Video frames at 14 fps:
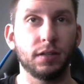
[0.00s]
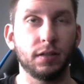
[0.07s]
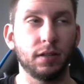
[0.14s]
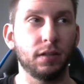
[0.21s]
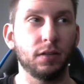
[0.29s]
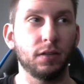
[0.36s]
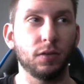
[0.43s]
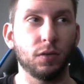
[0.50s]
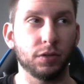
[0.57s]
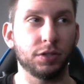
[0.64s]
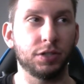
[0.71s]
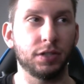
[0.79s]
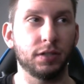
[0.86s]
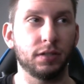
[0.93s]
the
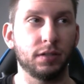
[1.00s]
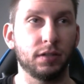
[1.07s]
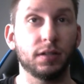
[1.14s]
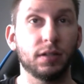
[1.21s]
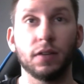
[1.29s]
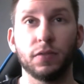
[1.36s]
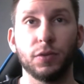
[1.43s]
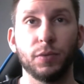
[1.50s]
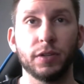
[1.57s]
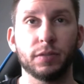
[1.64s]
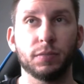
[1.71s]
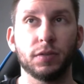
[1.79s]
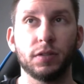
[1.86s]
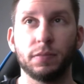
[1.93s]
origins of the
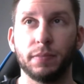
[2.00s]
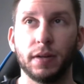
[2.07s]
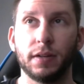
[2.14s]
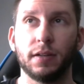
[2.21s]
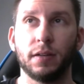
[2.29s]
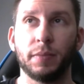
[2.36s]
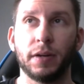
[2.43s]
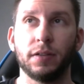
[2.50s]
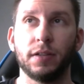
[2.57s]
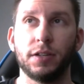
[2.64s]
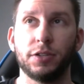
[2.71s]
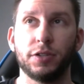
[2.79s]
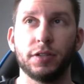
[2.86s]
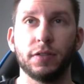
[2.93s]
Whispers, but apparently it's
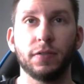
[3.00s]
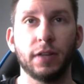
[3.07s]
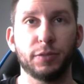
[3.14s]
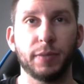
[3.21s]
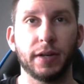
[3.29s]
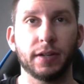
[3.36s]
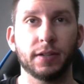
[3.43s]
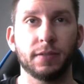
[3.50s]
just a flashback.